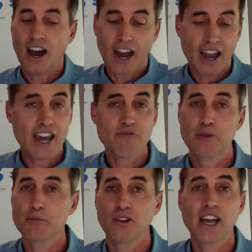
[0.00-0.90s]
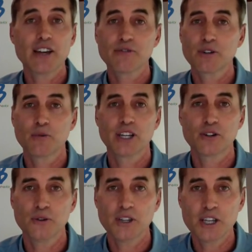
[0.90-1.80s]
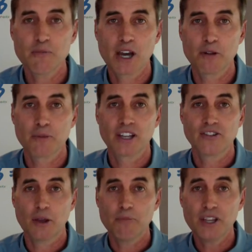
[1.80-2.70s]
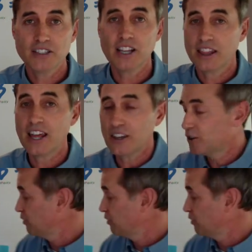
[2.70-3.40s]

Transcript: I have people every week who email me and say, BJ, thank